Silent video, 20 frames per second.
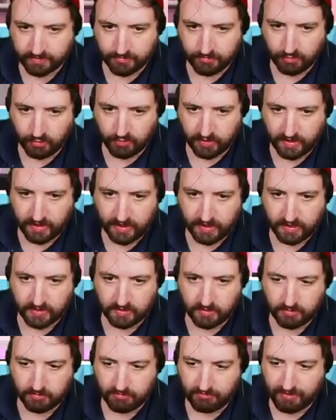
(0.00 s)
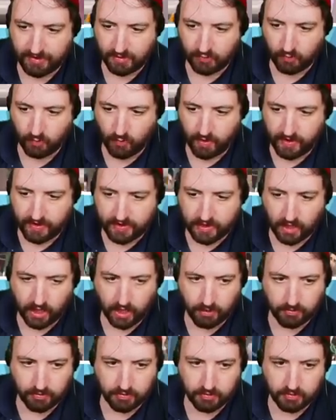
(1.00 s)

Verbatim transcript: the morning. Miranda, wake up.